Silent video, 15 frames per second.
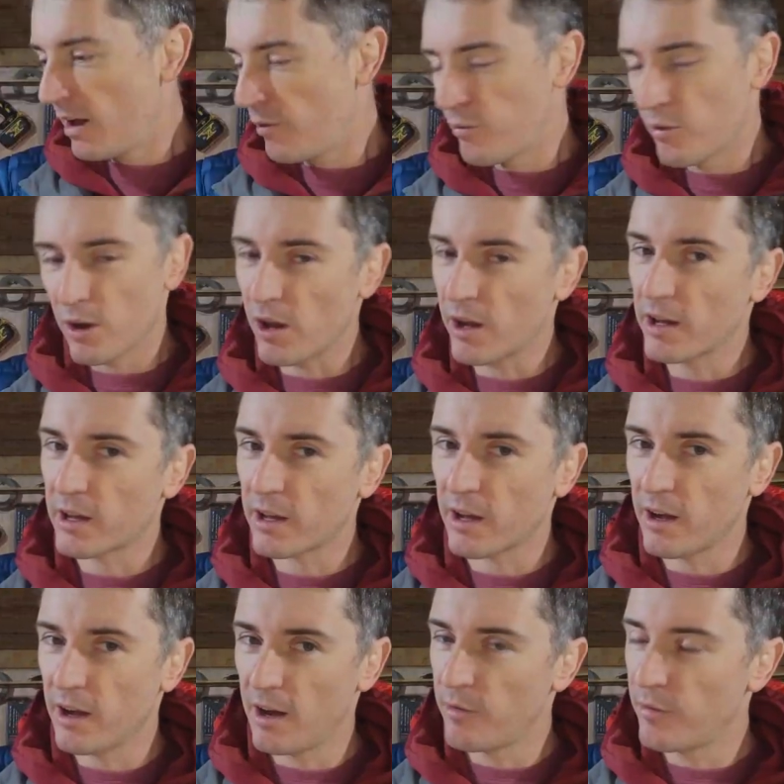I feel like
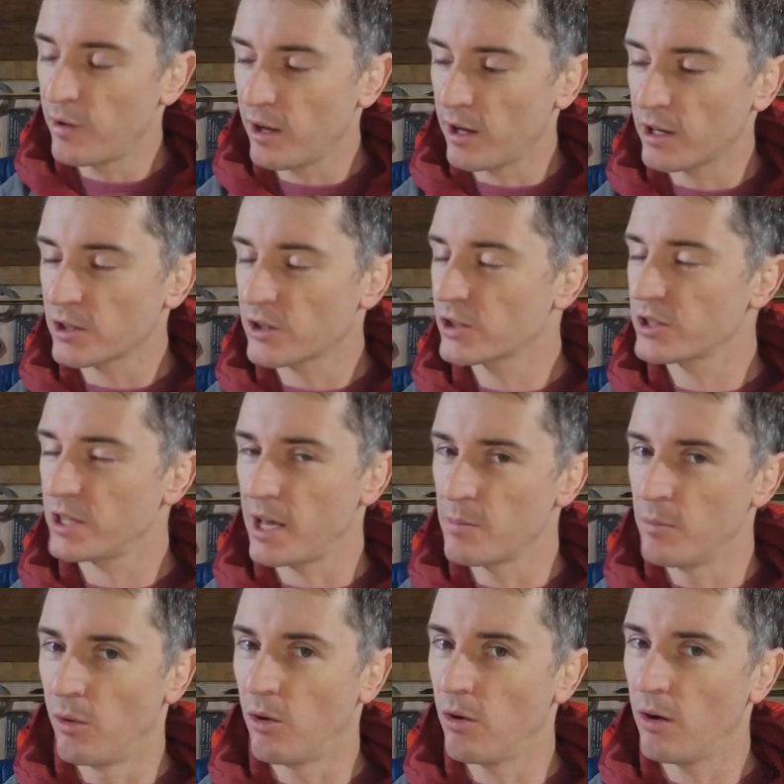I should say
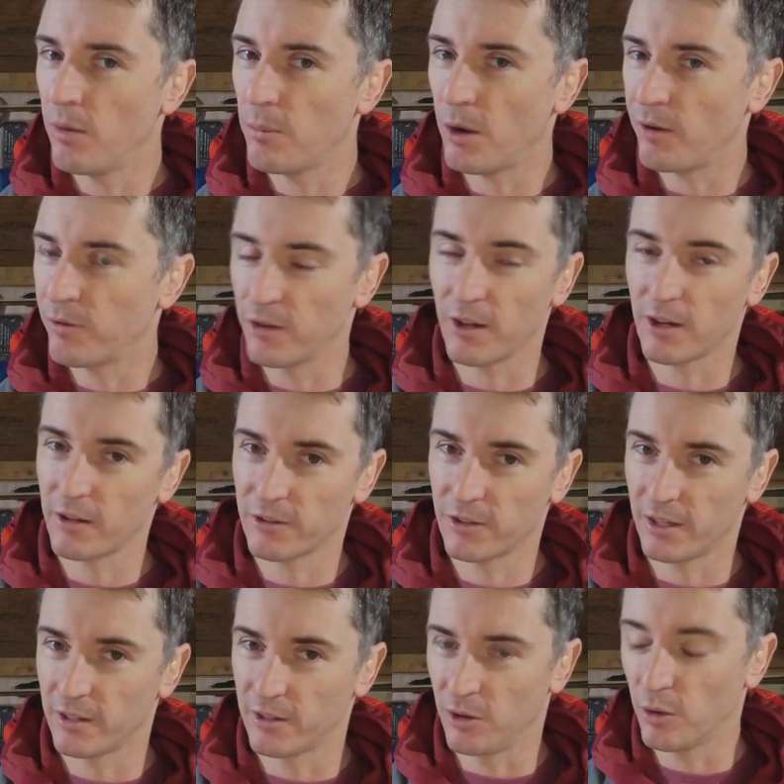more, but I feel like I
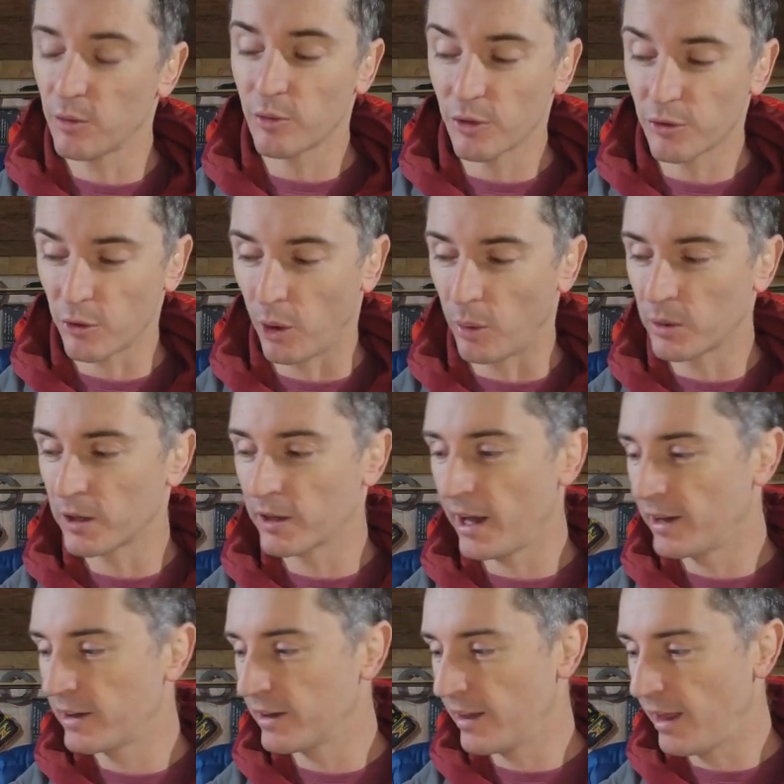said enough. So I'm going to
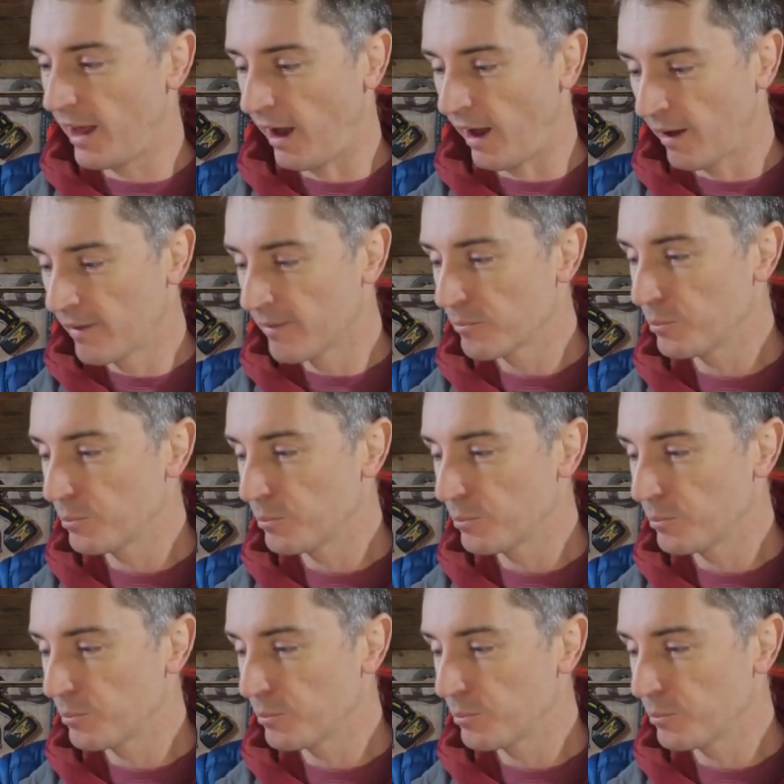end it there.